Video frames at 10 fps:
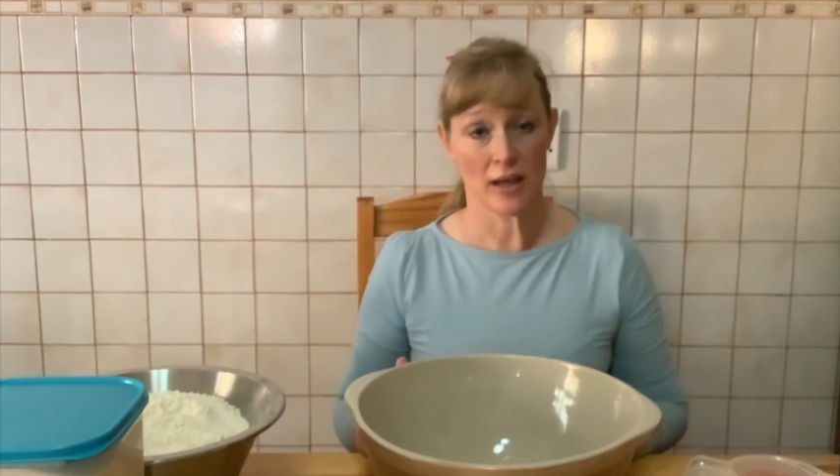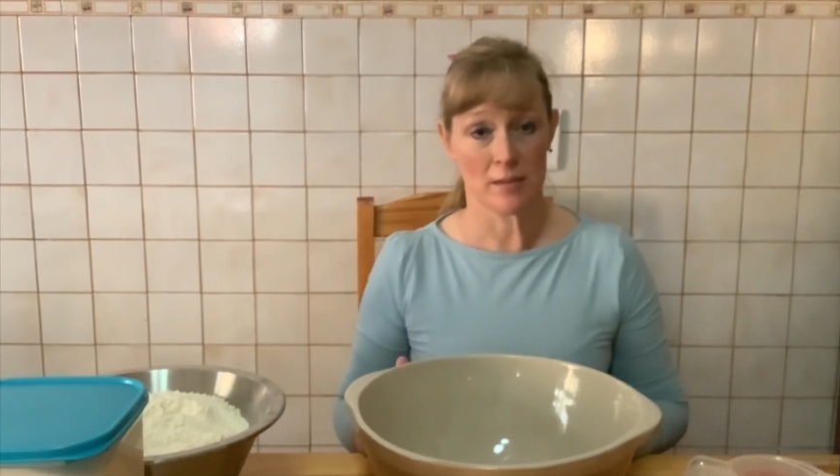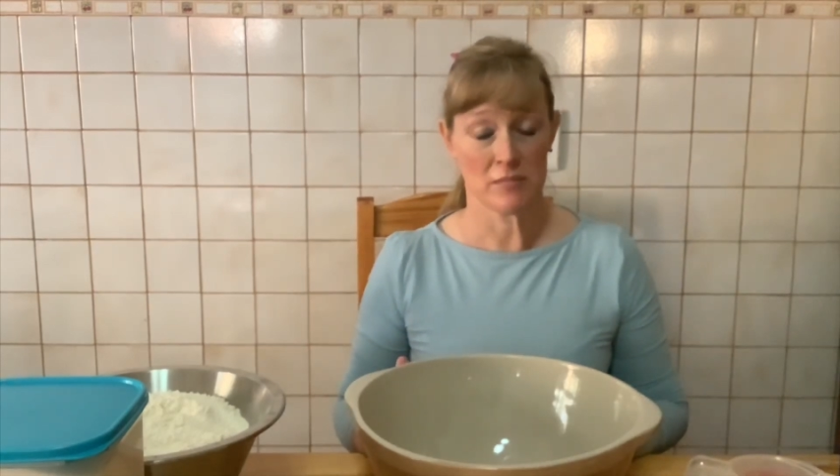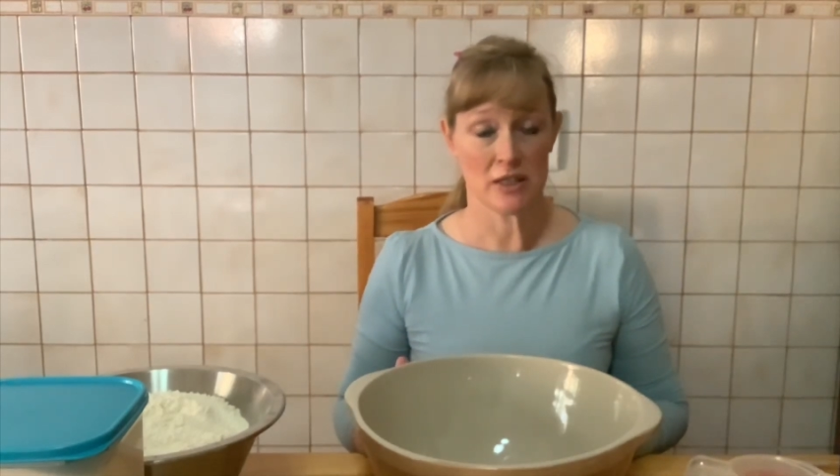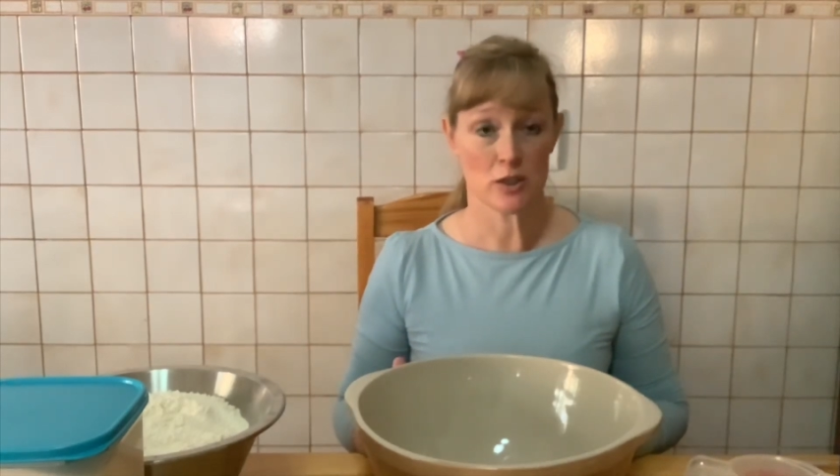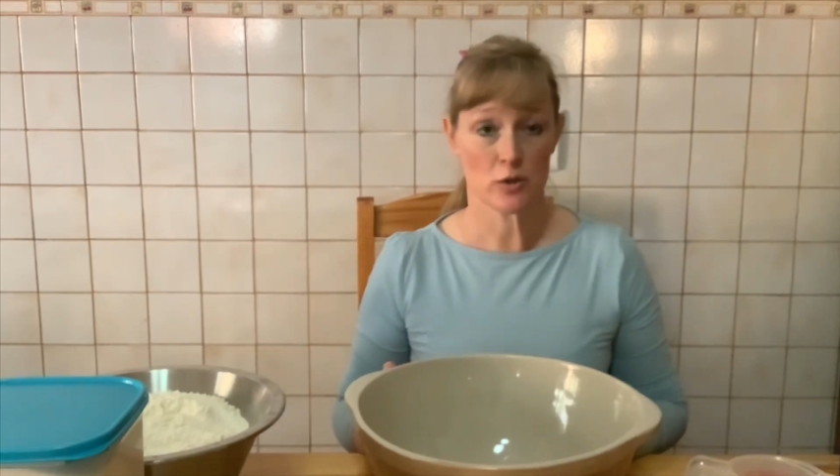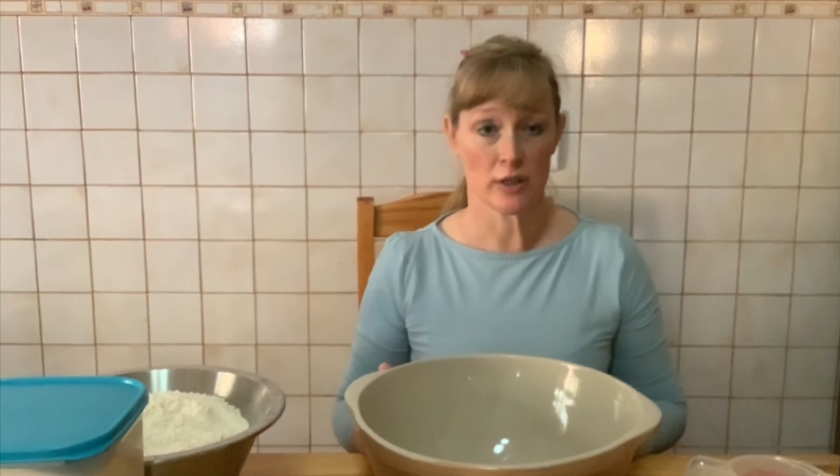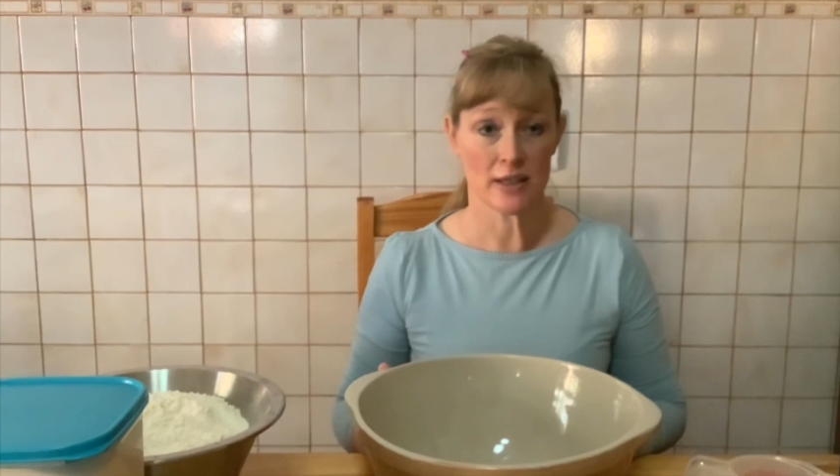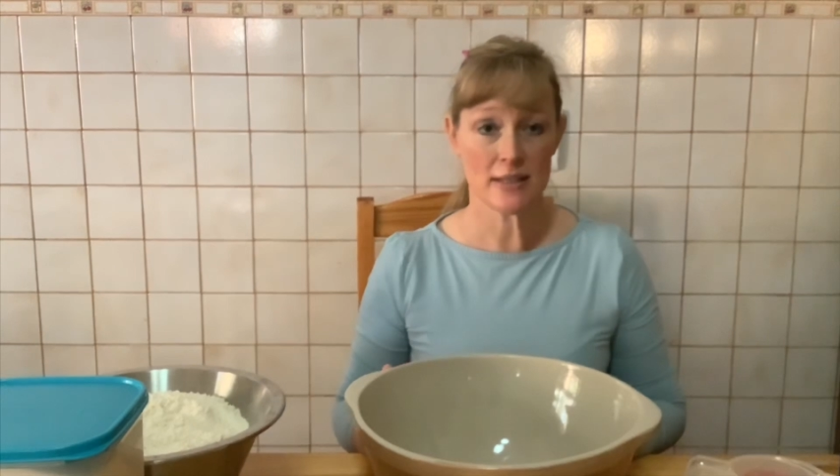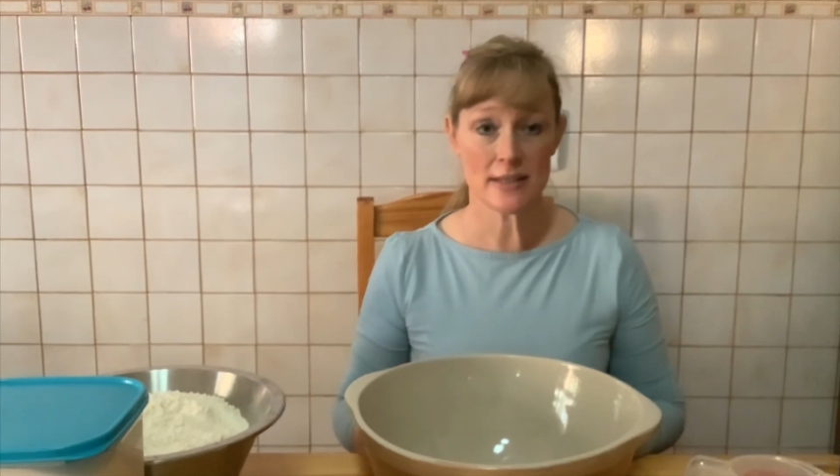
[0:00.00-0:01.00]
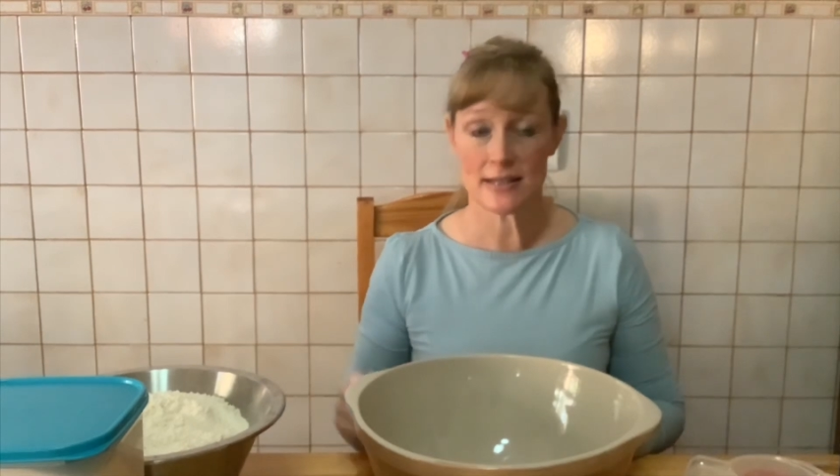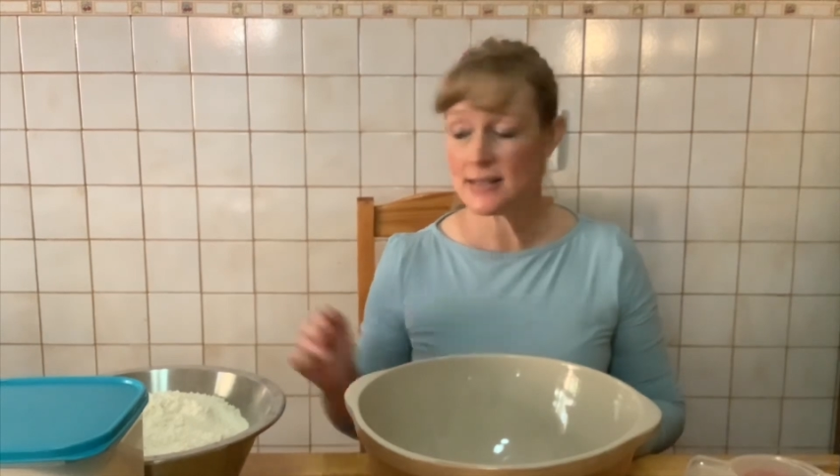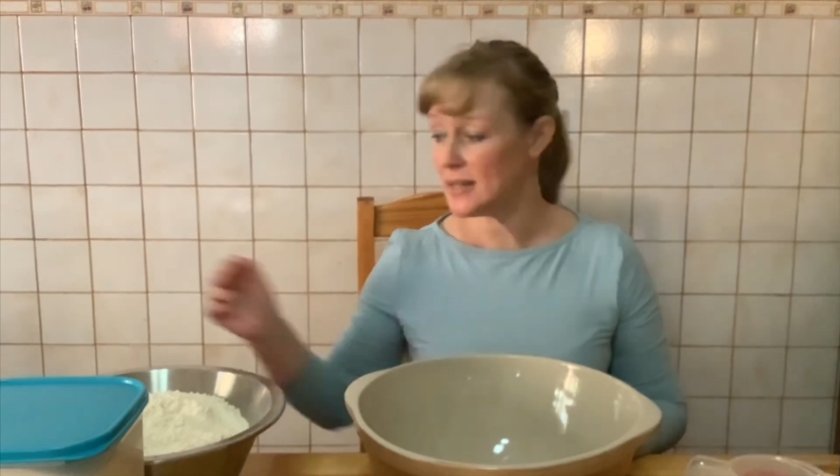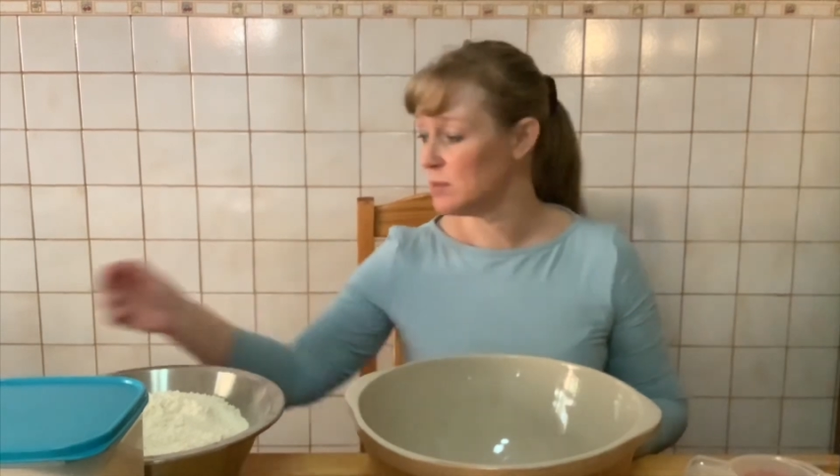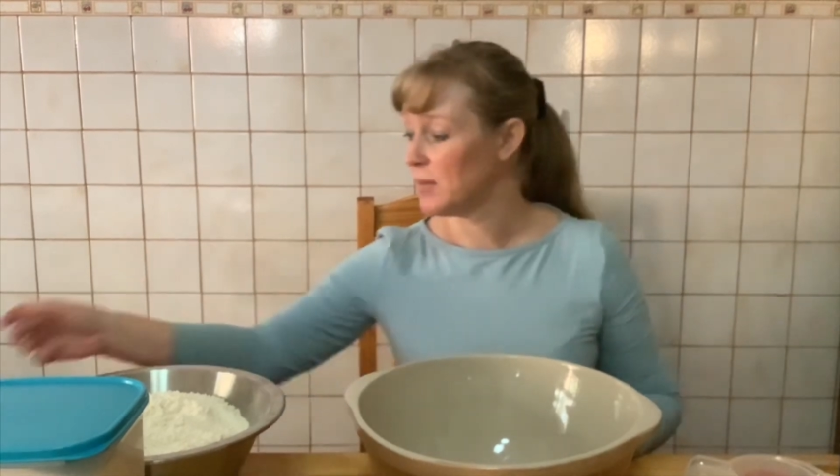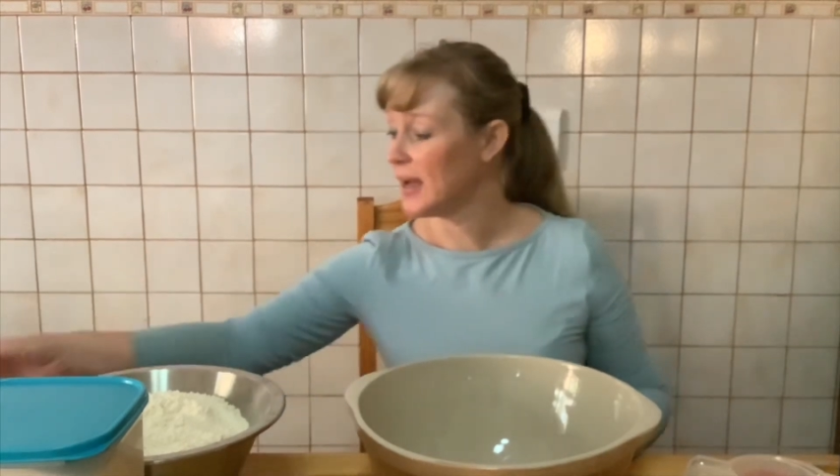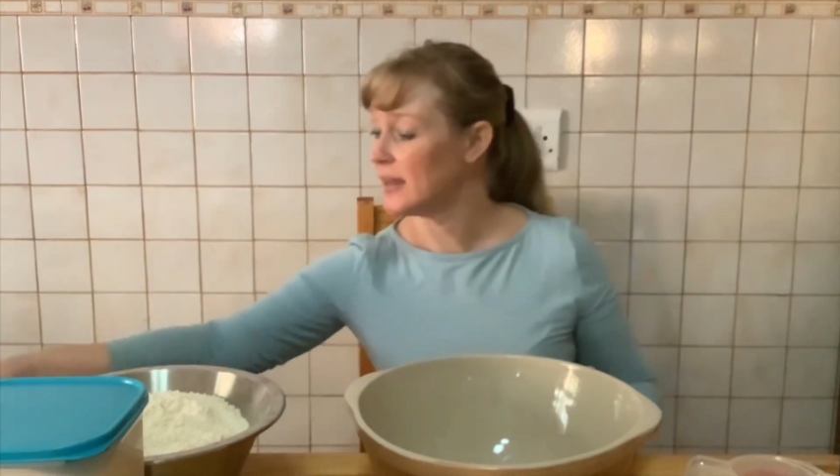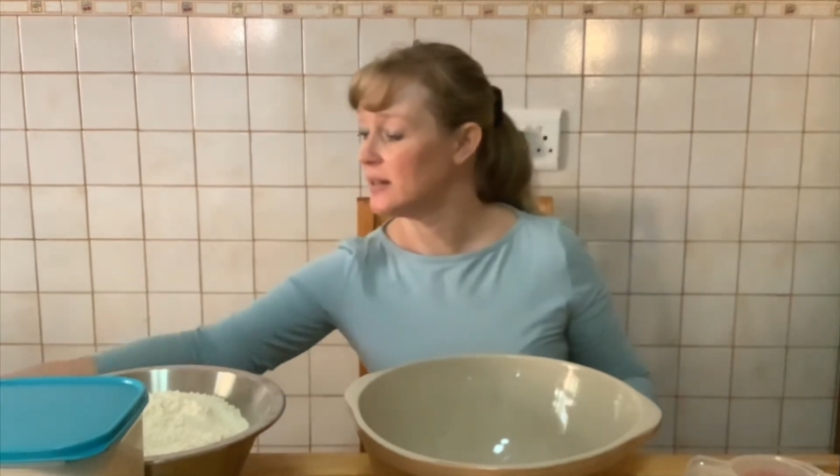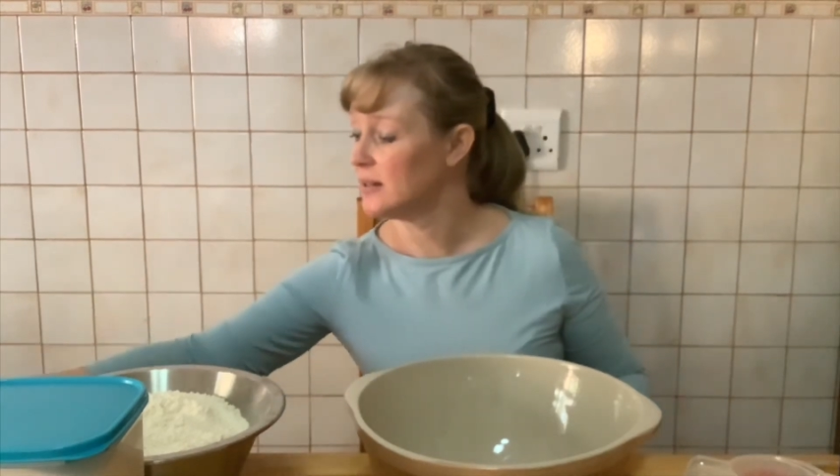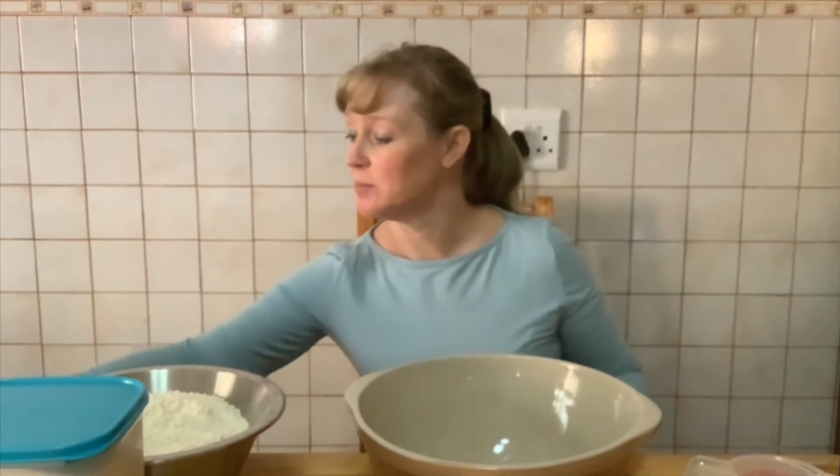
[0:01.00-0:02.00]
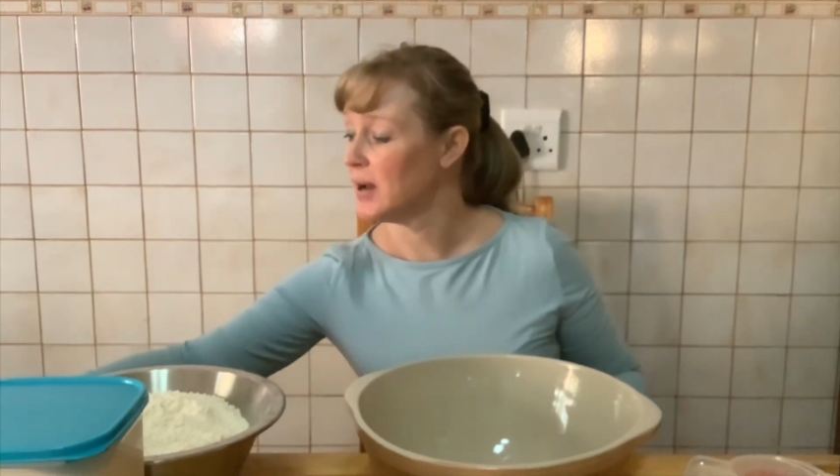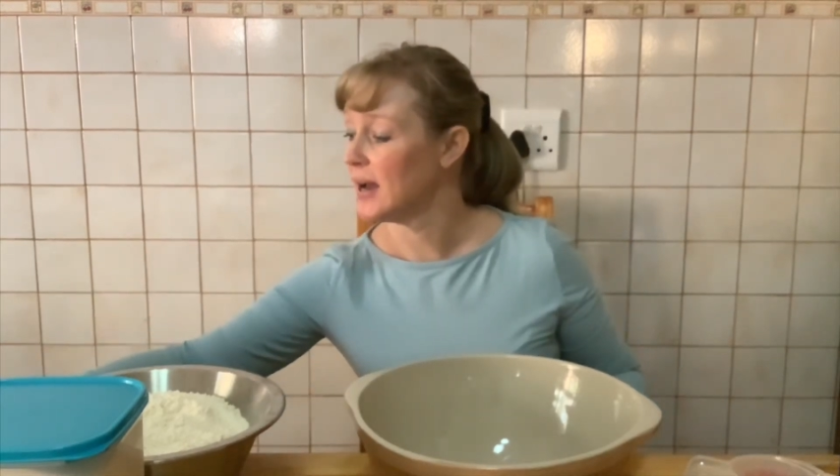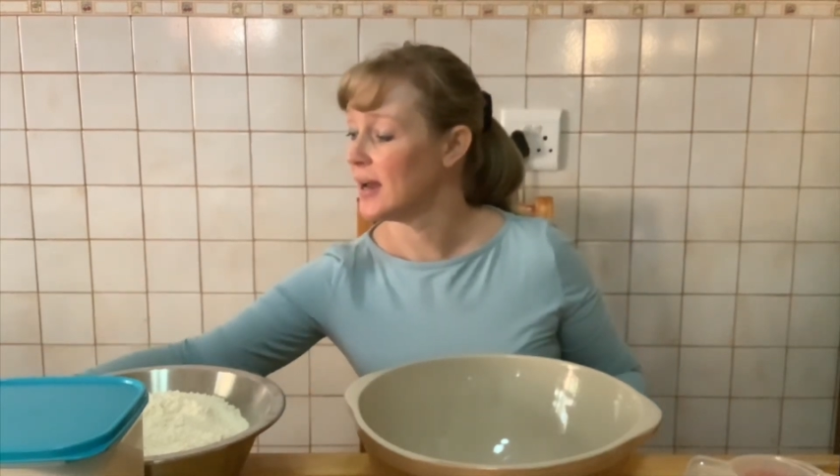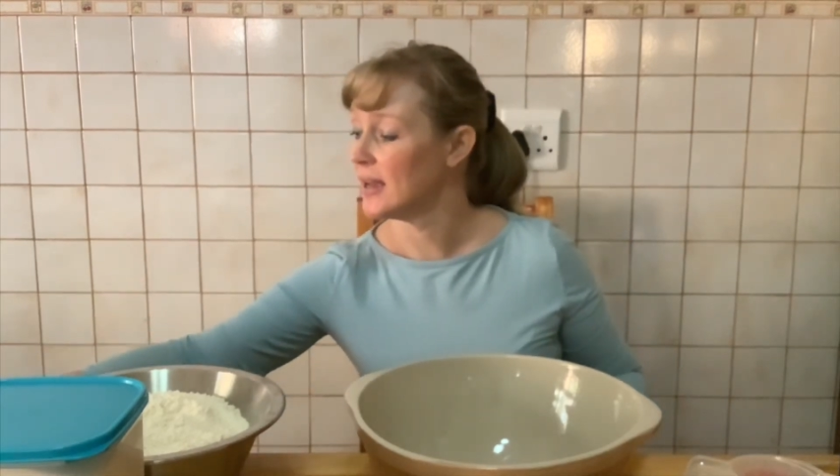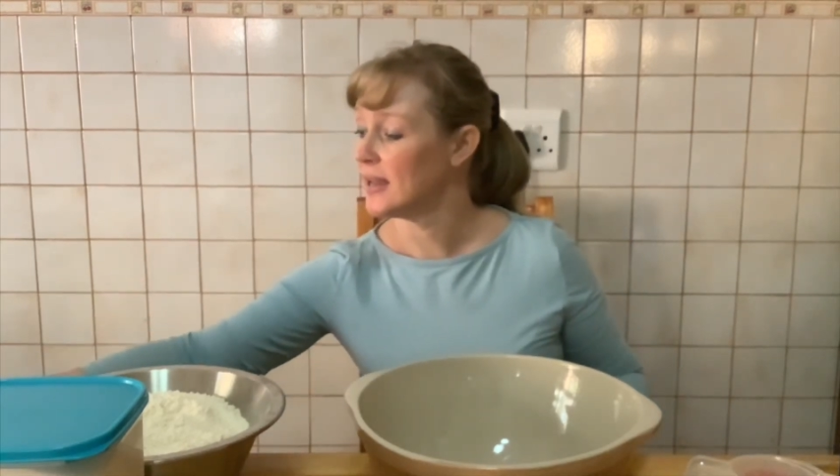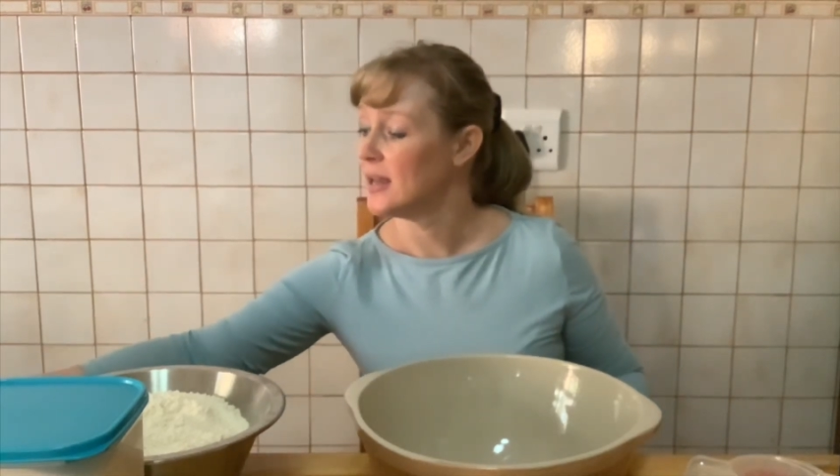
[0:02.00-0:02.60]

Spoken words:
these cookies is in Michael and my